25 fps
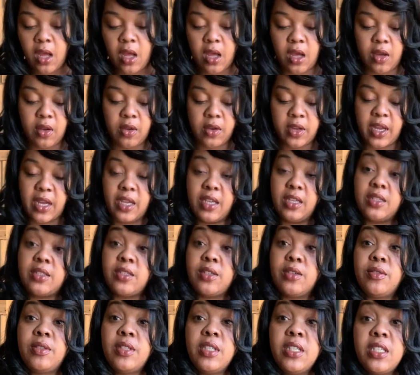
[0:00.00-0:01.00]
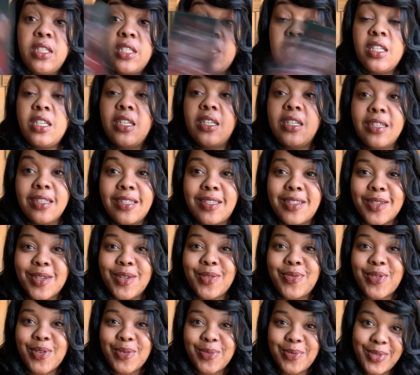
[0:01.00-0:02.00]
Okay, so this shit, so
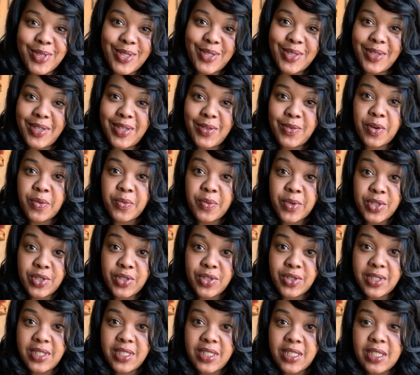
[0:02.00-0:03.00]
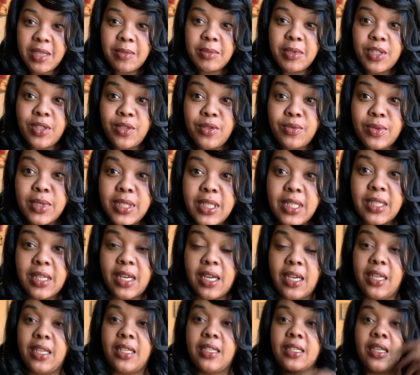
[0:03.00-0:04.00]
if it was originally something you really
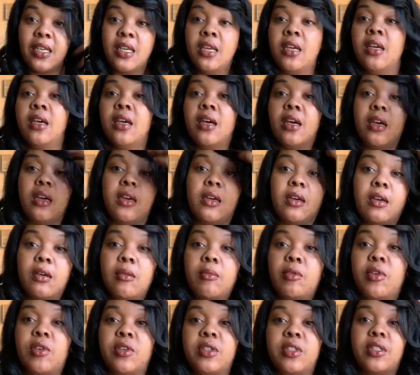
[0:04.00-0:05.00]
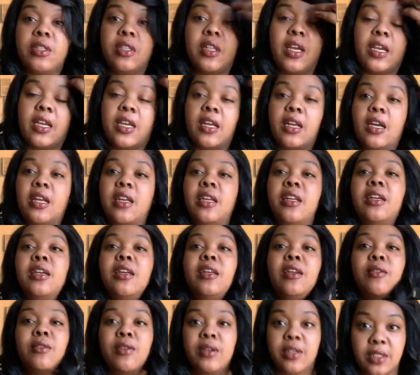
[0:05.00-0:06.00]
liked, um, or like an idea
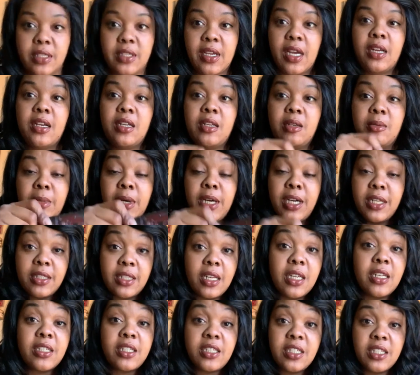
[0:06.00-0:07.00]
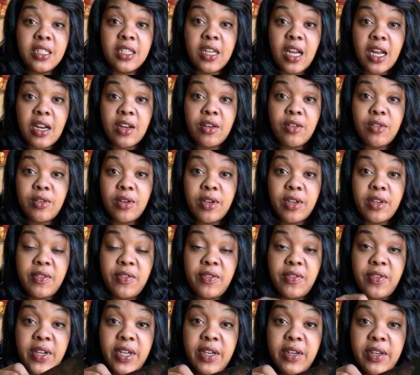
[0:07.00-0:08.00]
you were excited about, that shit got annoying
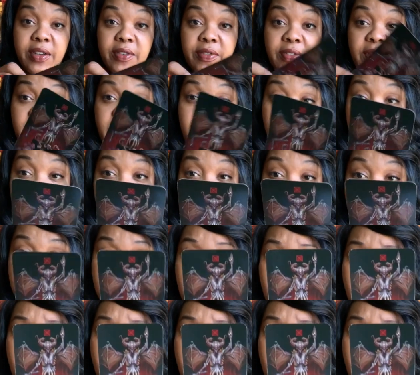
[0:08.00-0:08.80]
very fast.